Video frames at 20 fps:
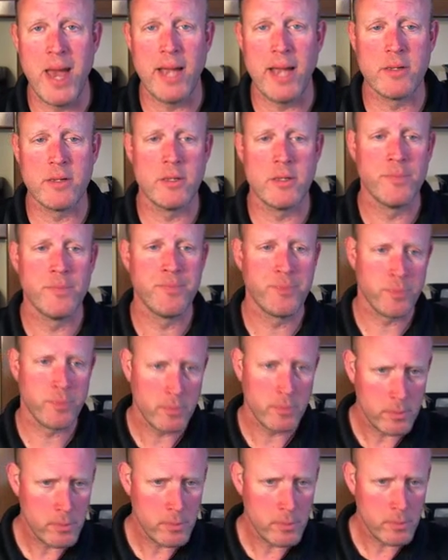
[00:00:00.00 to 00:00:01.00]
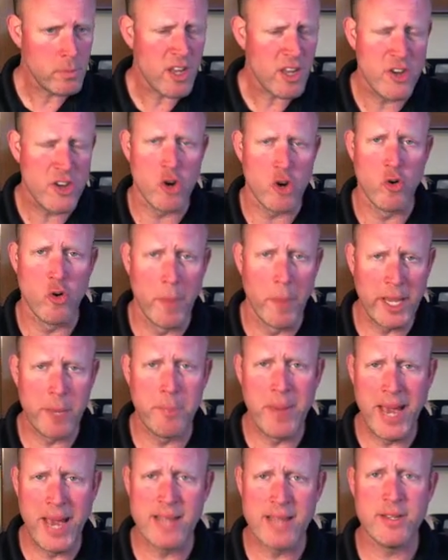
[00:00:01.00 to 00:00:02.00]
max, your aerobic
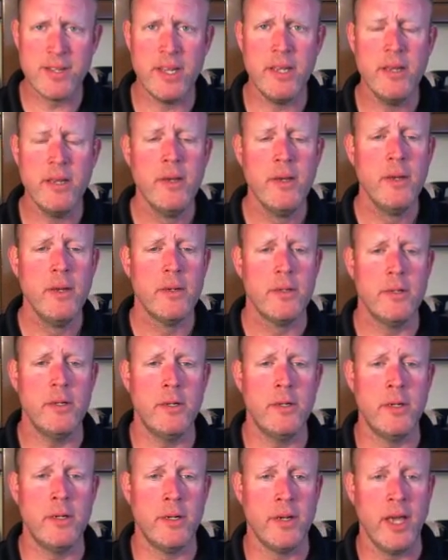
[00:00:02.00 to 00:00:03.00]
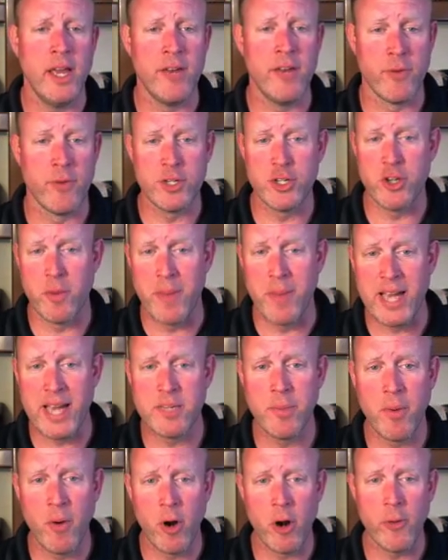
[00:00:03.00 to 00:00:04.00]
capacity and versus your
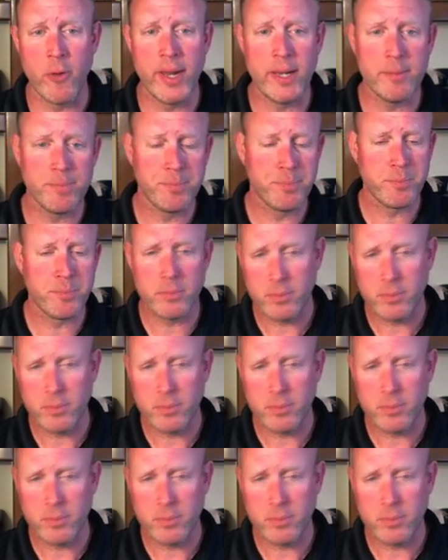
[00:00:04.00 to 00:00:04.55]
maximum heart rate,